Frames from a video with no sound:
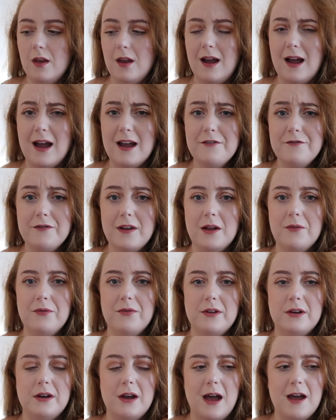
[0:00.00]
I
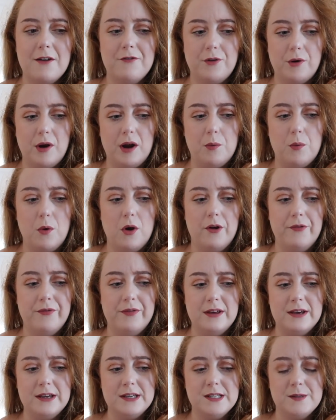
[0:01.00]
found that after I'd worn
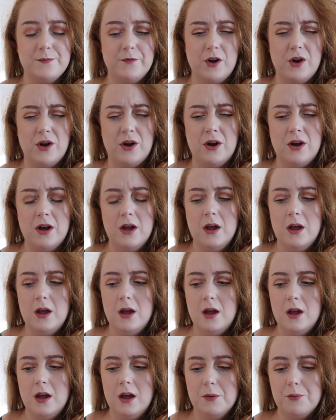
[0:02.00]
this for
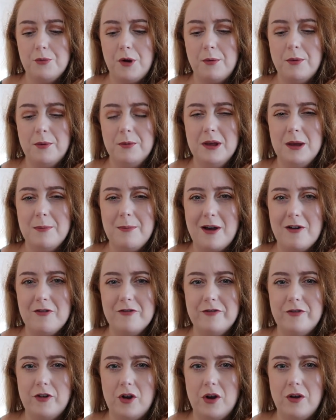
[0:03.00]
probably about
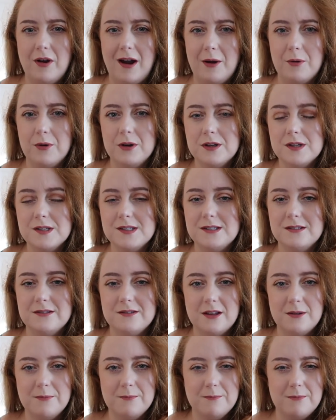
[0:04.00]
4 hours,
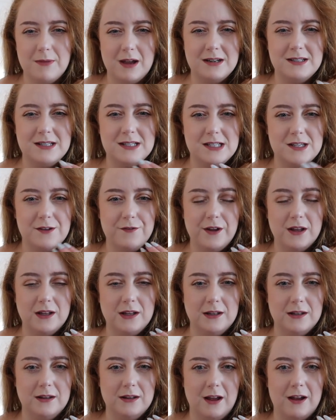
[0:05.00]
that
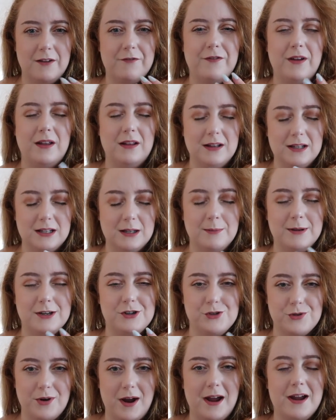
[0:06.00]
I felt a little
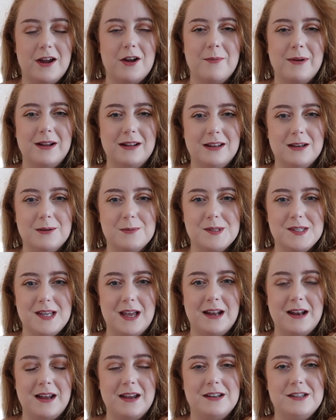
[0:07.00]
bit dry on my lips,
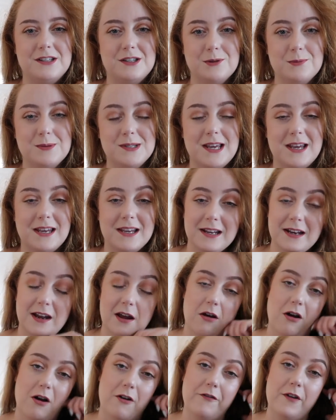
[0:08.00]
and I ended up taking
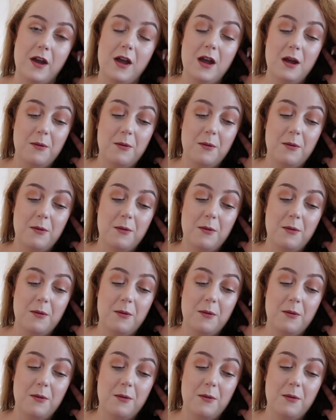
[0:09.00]
it off.